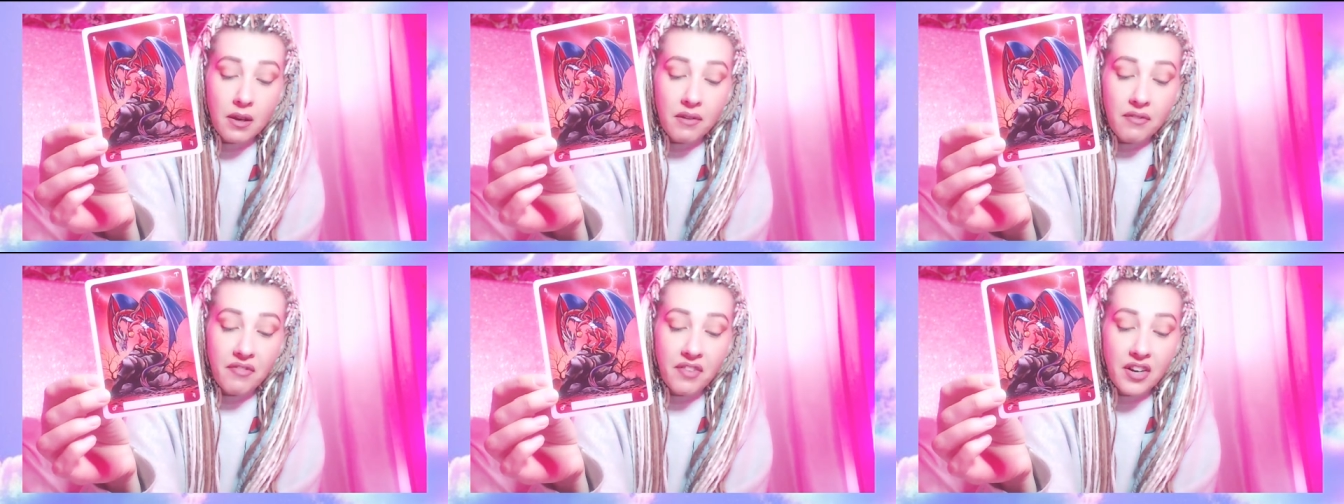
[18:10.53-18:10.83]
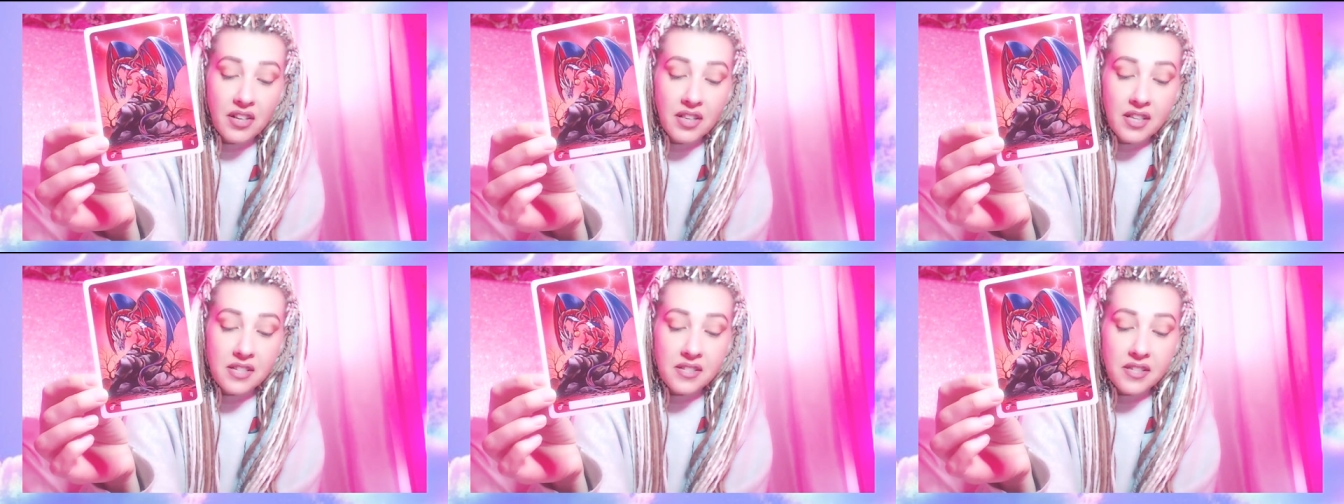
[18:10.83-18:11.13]

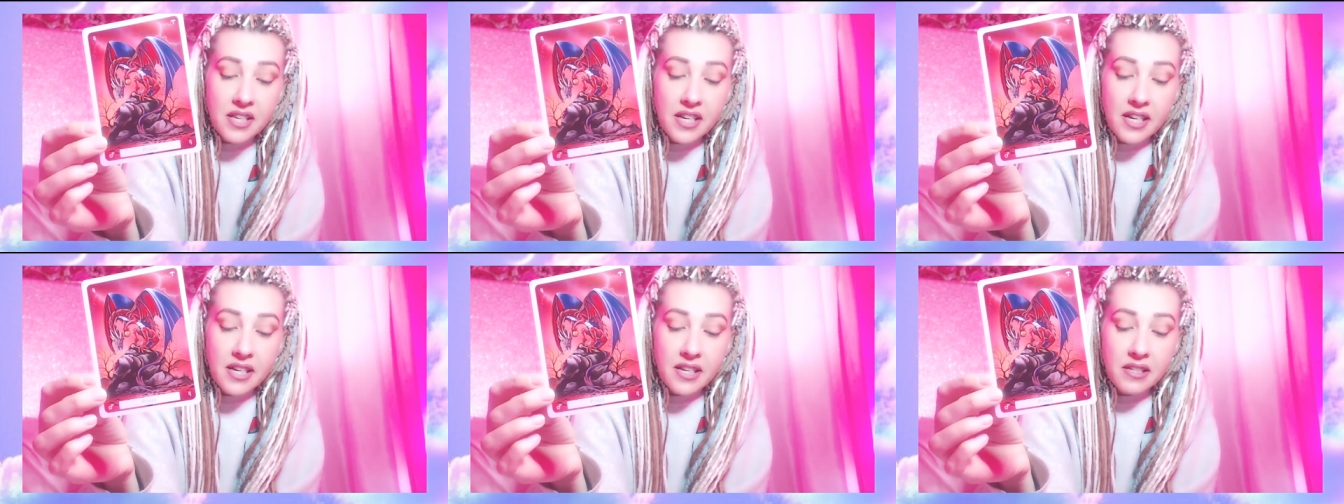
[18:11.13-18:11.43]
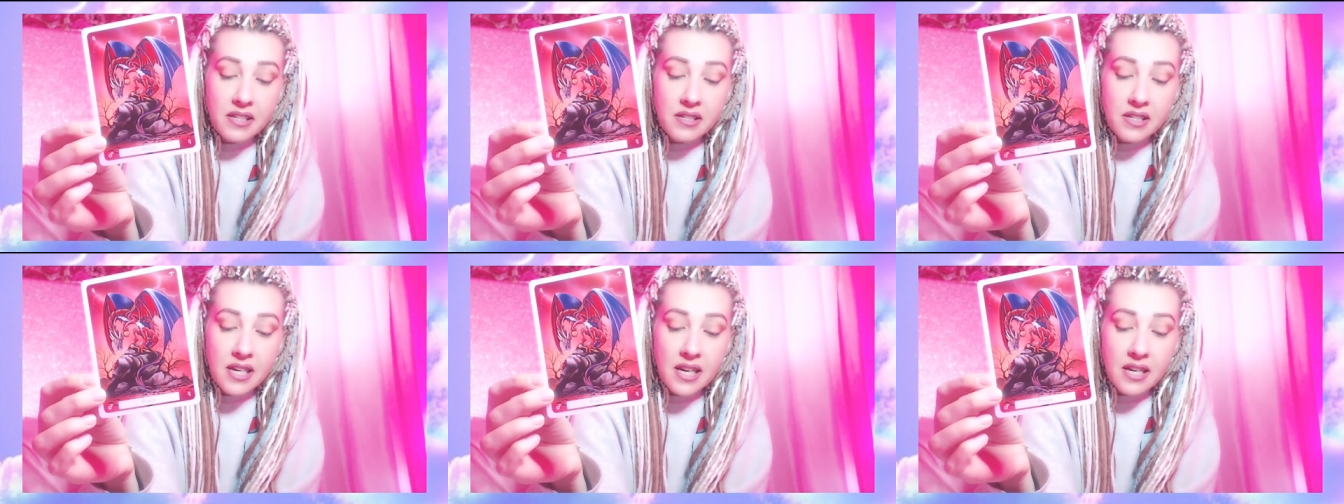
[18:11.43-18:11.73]
Fearlessly, he
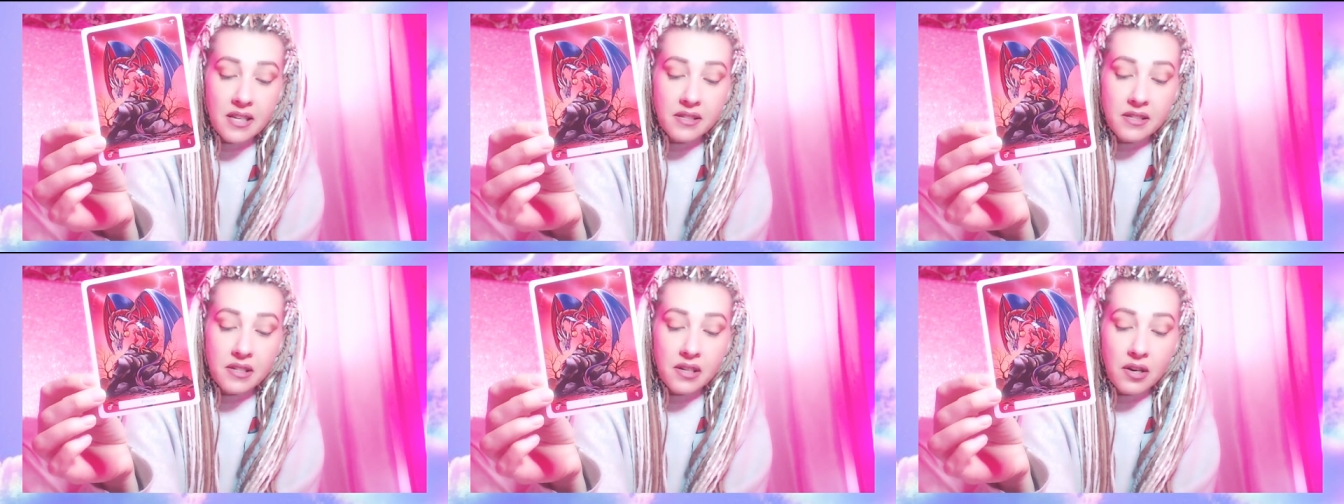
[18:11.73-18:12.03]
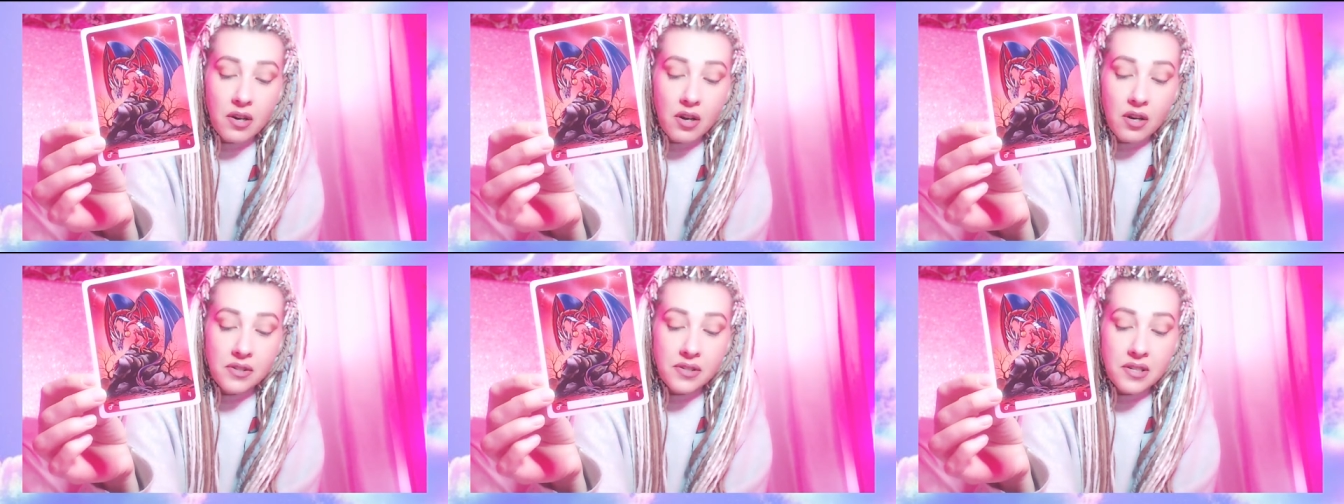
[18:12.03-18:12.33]
stands and
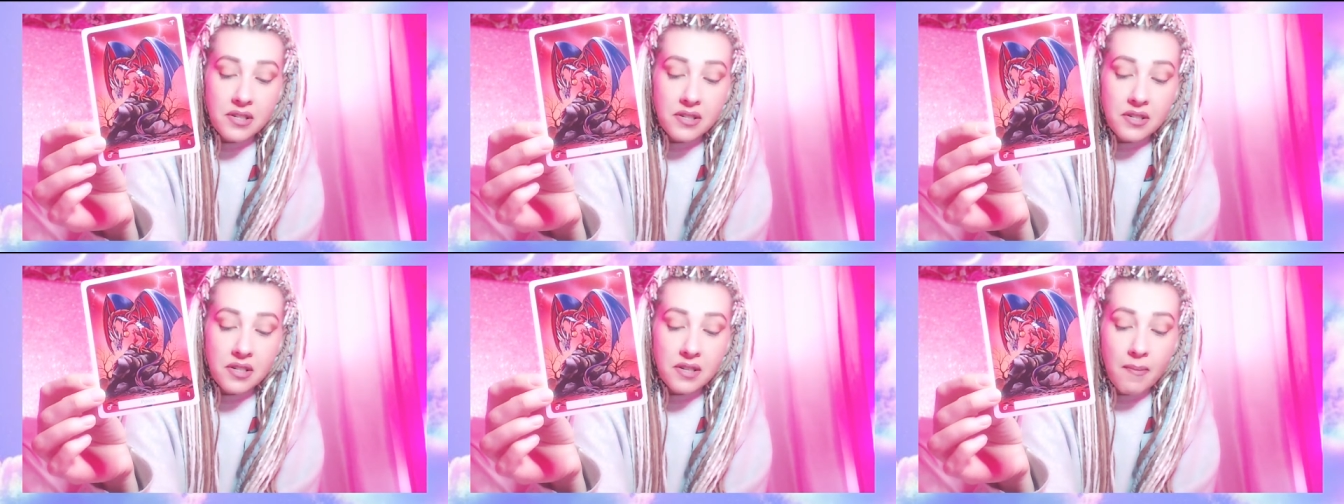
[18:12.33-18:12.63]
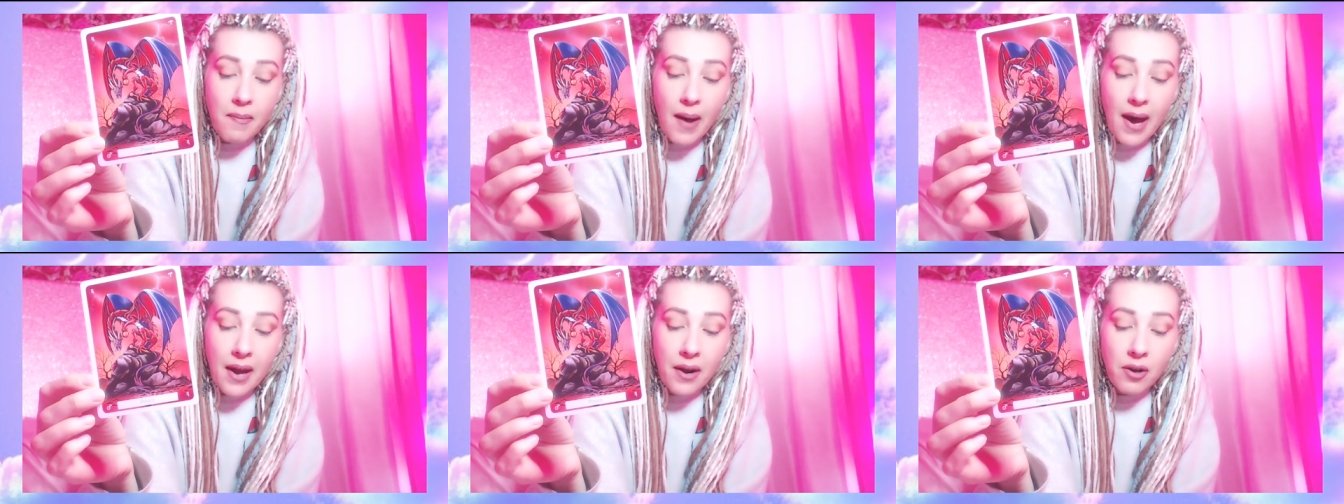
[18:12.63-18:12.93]
calls us into
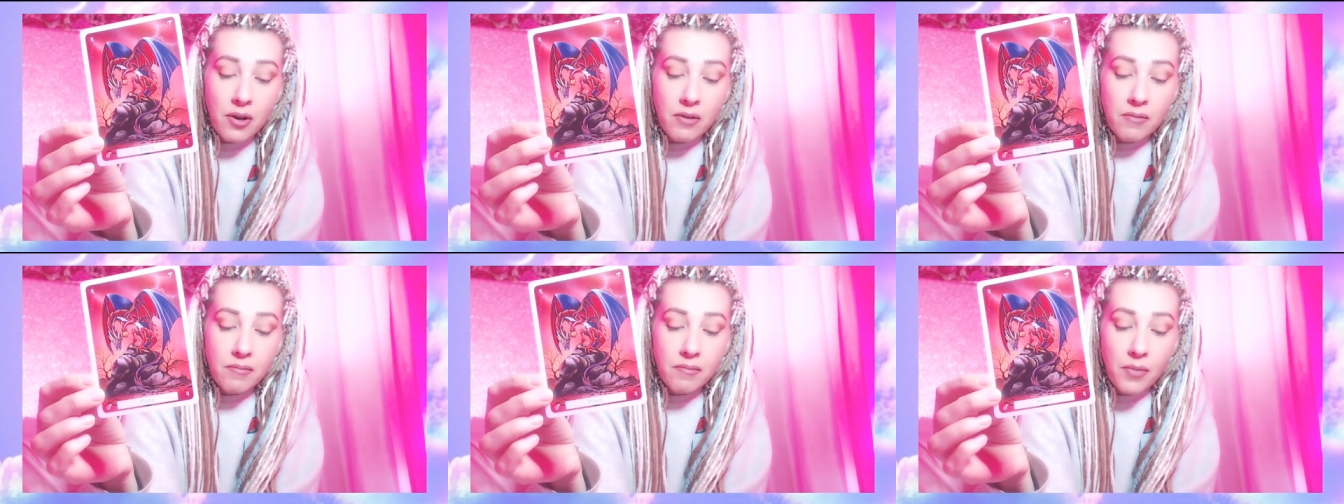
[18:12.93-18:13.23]
battle,